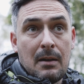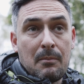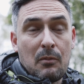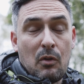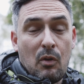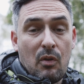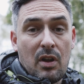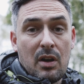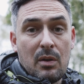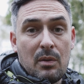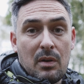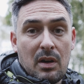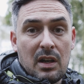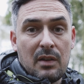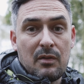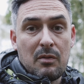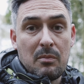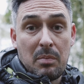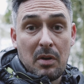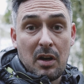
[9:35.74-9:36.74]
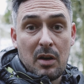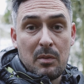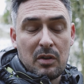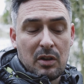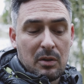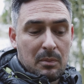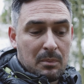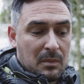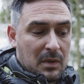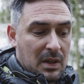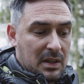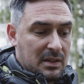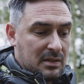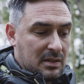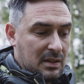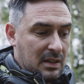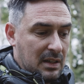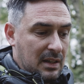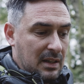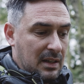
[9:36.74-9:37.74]
although I live in Birmingham, it
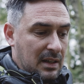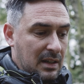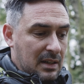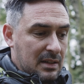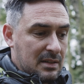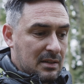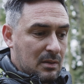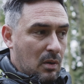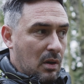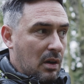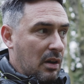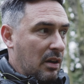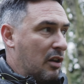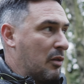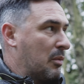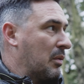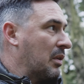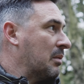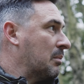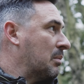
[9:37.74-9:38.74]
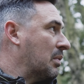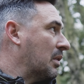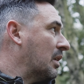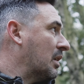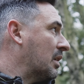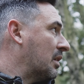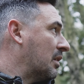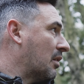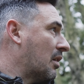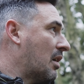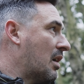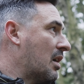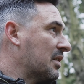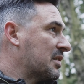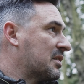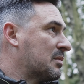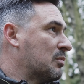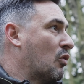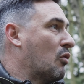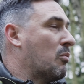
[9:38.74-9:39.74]
is quite urban, but there are
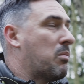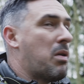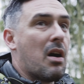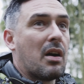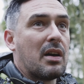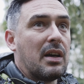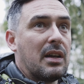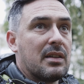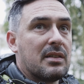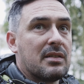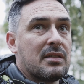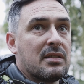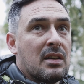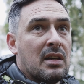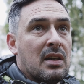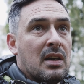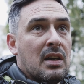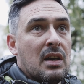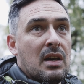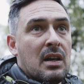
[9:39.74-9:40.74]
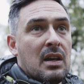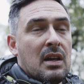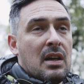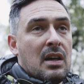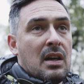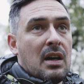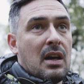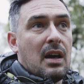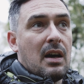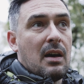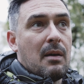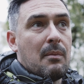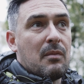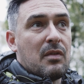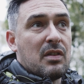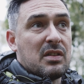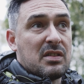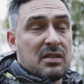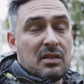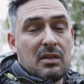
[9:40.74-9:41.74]
small pockets.
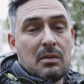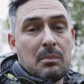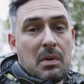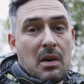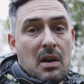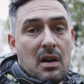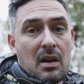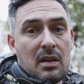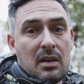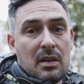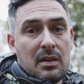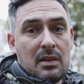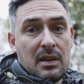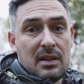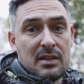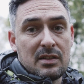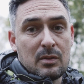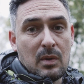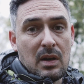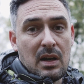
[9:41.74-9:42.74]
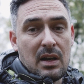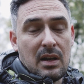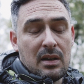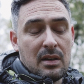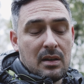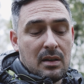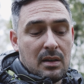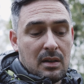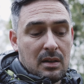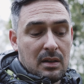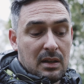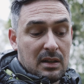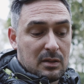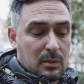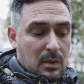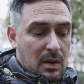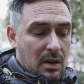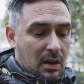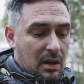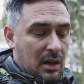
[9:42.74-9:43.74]
There's Sutton Park near to where
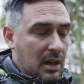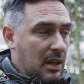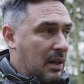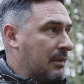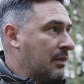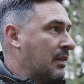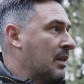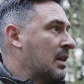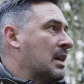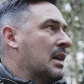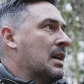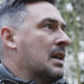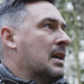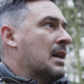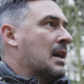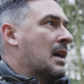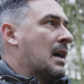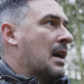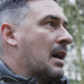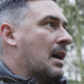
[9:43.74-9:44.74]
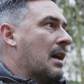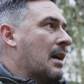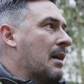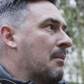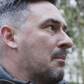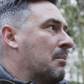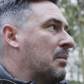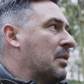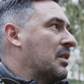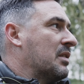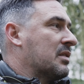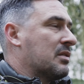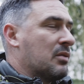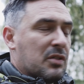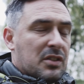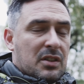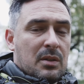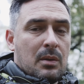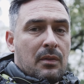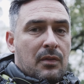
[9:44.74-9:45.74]
I live, but there's
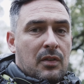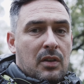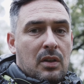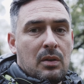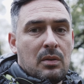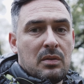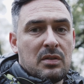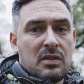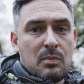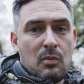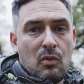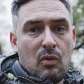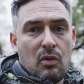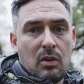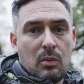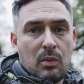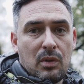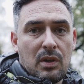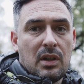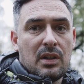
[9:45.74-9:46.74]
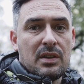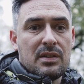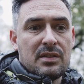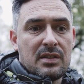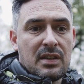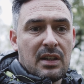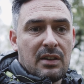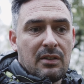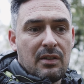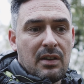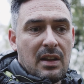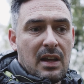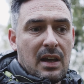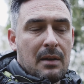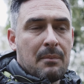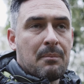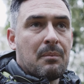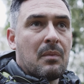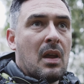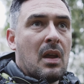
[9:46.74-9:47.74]
also a few smaller woodlands here and there.